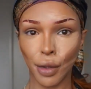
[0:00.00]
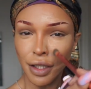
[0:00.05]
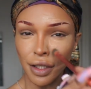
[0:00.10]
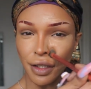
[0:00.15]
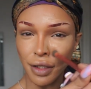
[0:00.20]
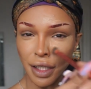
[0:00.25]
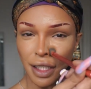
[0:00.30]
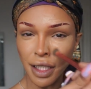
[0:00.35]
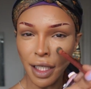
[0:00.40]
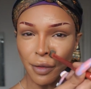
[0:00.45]

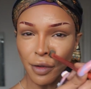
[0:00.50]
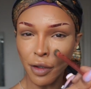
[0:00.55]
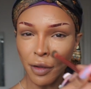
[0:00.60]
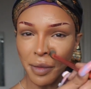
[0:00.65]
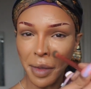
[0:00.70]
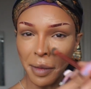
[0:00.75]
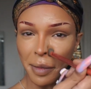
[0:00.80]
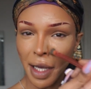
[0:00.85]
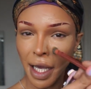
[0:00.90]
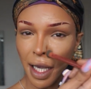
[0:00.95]
So since I'm
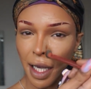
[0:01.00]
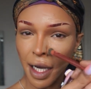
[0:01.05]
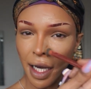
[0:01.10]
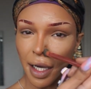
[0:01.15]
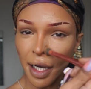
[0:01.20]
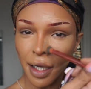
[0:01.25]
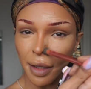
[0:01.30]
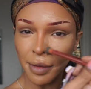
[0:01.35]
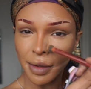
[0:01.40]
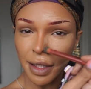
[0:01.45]
doing my
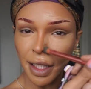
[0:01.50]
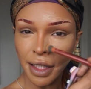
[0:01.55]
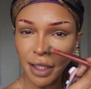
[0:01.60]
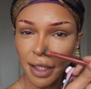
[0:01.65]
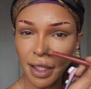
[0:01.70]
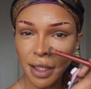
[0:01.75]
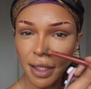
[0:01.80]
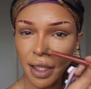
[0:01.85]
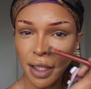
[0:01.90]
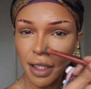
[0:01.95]
makeup,
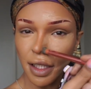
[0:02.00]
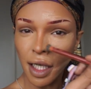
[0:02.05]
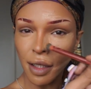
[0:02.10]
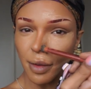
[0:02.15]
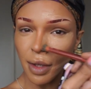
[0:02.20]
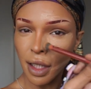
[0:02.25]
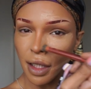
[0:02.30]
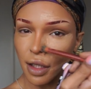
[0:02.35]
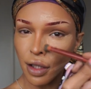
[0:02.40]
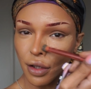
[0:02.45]
let's just hit y'all
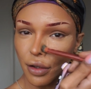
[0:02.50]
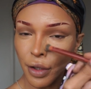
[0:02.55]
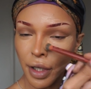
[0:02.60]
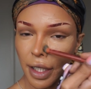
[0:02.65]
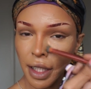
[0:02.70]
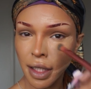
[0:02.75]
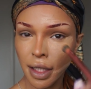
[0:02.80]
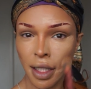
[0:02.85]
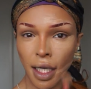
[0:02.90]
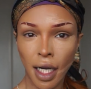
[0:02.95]
with a
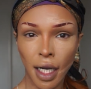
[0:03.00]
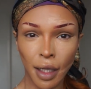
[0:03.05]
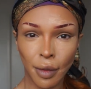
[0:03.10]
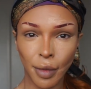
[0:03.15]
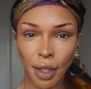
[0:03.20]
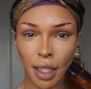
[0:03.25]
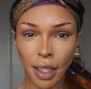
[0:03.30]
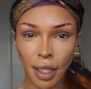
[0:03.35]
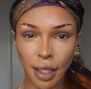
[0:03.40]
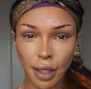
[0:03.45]
story
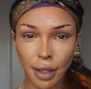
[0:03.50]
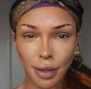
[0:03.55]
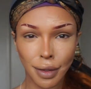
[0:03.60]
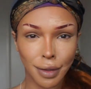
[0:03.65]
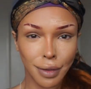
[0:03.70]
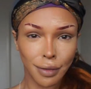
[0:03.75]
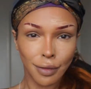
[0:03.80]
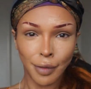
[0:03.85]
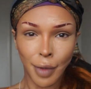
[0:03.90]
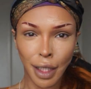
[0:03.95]
time
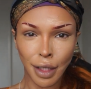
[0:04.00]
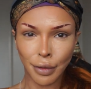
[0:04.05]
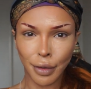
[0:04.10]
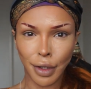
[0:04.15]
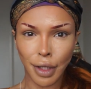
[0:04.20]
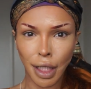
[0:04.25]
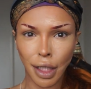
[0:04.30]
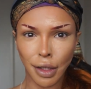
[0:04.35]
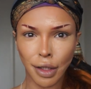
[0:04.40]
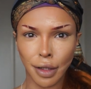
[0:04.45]
because we might as
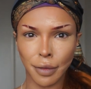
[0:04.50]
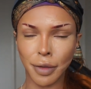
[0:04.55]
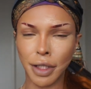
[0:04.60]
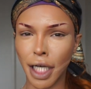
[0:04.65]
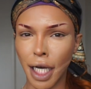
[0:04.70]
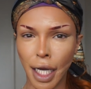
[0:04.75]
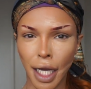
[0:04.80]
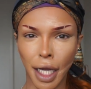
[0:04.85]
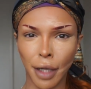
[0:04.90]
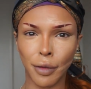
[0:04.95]
well kill some
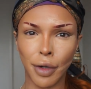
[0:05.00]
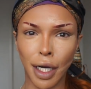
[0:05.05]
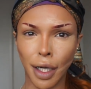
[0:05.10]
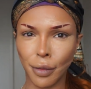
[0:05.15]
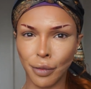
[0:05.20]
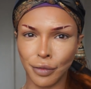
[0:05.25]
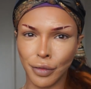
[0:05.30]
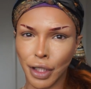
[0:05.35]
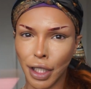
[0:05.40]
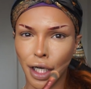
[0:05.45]
time
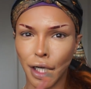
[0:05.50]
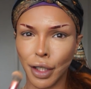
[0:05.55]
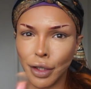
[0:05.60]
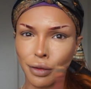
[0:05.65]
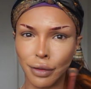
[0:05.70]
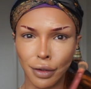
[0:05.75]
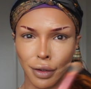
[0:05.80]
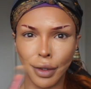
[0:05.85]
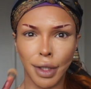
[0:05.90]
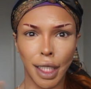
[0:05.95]
while I'm, you
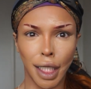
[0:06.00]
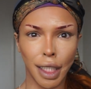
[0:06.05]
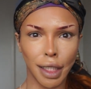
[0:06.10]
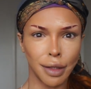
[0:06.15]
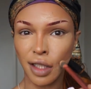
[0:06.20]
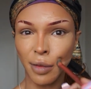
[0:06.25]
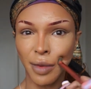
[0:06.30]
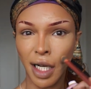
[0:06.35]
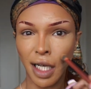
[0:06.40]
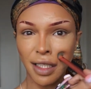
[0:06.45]
know, doing
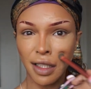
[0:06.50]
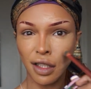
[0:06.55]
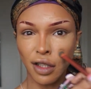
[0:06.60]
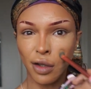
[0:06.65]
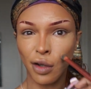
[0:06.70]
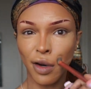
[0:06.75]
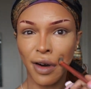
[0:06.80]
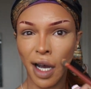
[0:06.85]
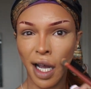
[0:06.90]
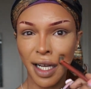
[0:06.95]
it. So we're not just
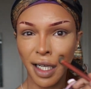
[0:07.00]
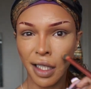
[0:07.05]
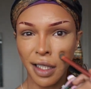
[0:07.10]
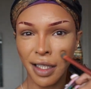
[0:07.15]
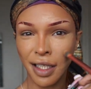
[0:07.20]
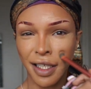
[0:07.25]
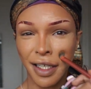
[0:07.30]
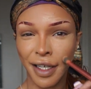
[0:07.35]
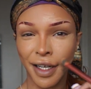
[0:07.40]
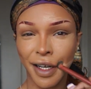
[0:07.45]
quiet
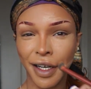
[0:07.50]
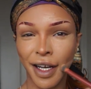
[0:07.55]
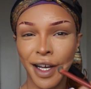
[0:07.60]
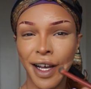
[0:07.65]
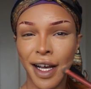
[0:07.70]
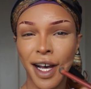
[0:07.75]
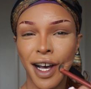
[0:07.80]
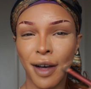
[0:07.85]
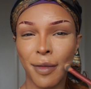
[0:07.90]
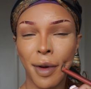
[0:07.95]
in here.
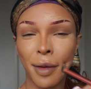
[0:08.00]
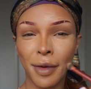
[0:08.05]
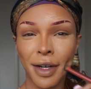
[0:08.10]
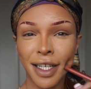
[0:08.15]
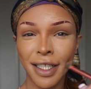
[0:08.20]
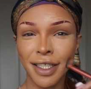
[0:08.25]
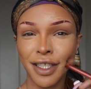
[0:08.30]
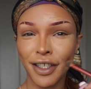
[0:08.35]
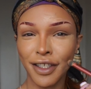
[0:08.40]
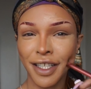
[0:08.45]
I'm
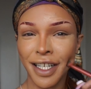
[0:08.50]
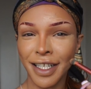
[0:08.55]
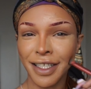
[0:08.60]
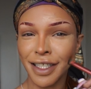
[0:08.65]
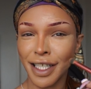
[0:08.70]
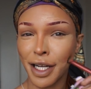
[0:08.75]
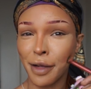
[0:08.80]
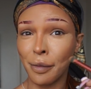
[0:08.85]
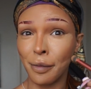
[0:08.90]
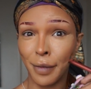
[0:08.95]
gonna tell you
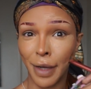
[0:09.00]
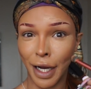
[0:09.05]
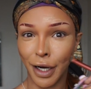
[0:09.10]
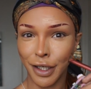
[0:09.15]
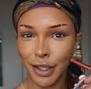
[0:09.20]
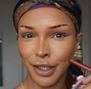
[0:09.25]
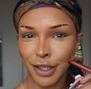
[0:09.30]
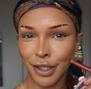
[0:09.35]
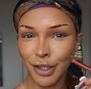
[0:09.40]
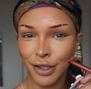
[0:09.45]
guys an
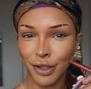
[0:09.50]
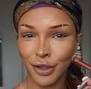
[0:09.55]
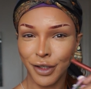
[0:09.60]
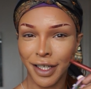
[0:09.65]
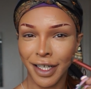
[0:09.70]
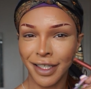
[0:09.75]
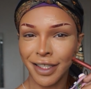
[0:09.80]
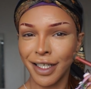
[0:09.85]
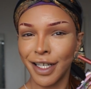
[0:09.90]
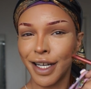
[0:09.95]
embarrassing
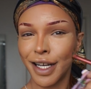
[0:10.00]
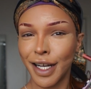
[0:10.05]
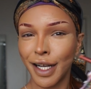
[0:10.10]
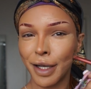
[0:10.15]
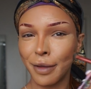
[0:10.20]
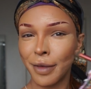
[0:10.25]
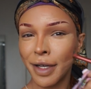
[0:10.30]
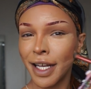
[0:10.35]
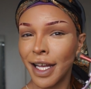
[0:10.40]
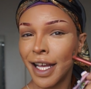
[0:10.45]
story
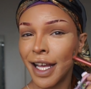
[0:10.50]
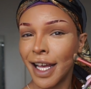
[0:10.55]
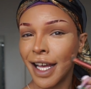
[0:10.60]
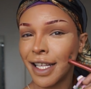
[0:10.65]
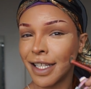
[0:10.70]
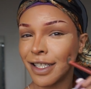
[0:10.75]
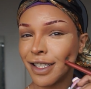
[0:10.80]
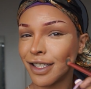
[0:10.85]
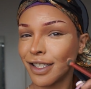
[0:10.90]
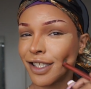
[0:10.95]
time.
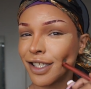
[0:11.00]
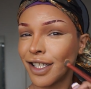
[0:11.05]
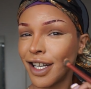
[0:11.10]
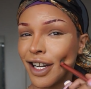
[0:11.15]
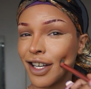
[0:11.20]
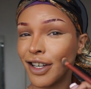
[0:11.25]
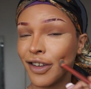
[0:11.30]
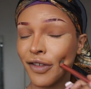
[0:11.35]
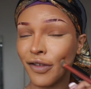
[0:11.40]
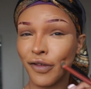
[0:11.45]
This is
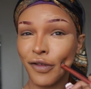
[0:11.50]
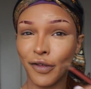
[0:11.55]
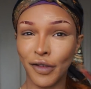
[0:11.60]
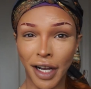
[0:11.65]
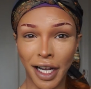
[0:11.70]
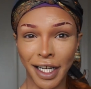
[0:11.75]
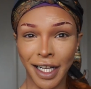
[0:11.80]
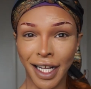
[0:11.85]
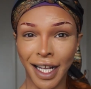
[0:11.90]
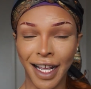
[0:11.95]
kind of
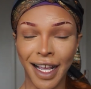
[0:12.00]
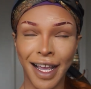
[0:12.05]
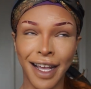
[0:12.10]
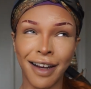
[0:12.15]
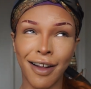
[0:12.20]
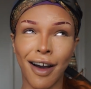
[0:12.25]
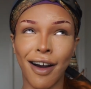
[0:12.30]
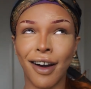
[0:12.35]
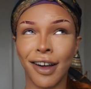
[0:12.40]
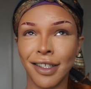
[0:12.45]
funny
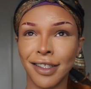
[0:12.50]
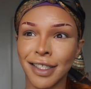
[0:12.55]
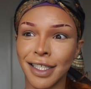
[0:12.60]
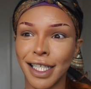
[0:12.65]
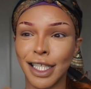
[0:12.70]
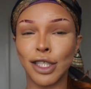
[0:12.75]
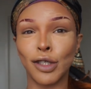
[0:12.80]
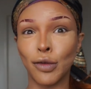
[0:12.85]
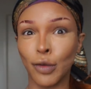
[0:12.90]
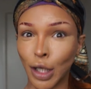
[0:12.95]
and
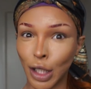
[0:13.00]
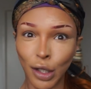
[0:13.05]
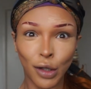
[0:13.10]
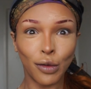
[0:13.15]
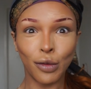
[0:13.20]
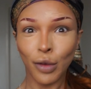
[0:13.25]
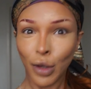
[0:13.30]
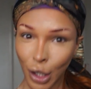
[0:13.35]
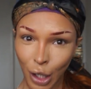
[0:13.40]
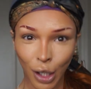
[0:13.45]
honestly is
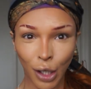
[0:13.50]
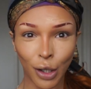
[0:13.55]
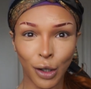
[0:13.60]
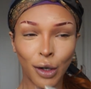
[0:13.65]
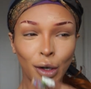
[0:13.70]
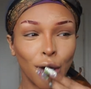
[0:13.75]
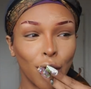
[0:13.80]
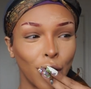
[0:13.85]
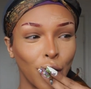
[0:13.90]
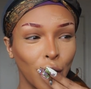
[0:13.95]
really
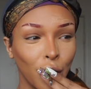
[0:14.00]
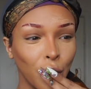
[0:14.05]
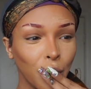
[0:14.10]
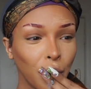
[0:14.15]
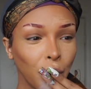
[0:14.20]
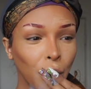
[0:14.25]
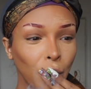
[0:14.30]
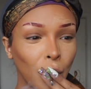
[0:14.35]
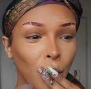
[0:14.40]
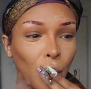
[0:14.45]
real.
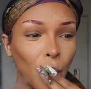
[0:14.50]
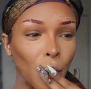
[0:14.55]
I